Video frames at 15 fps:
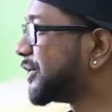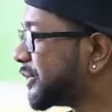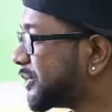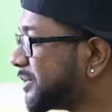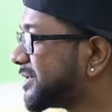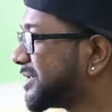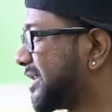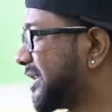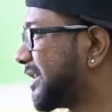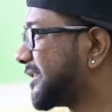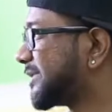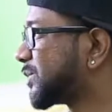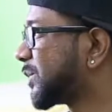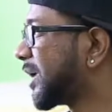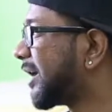huge
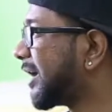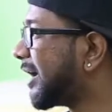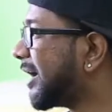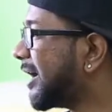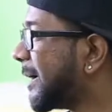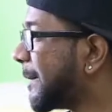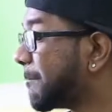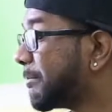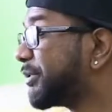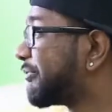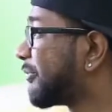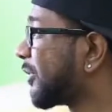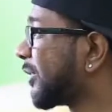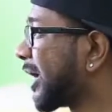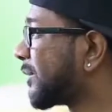change where
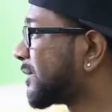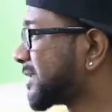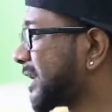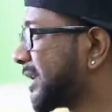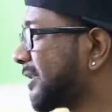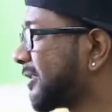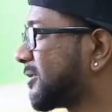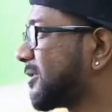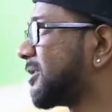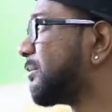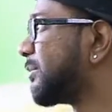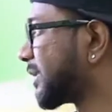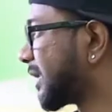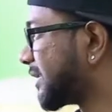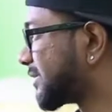before I was getting like, a lot of
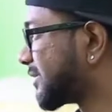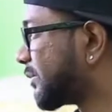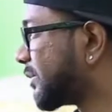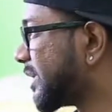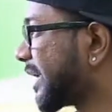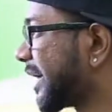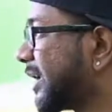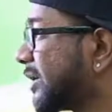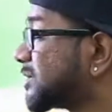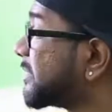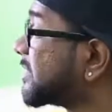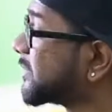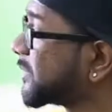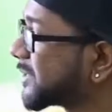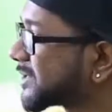bookings on the weekend, I was
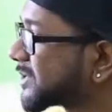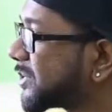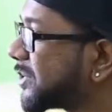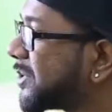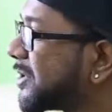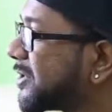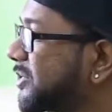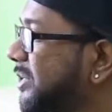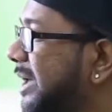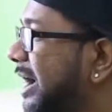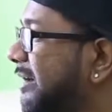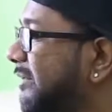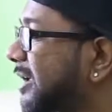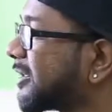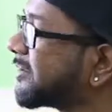busy with school, you
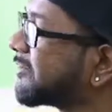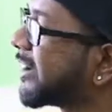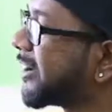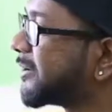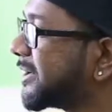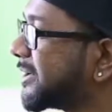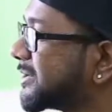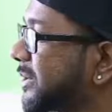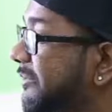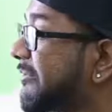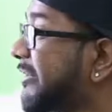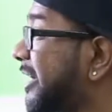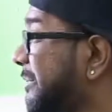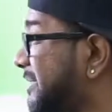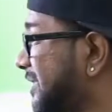have like a lot of outings, you have a
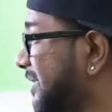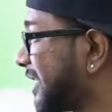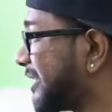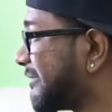very busy life.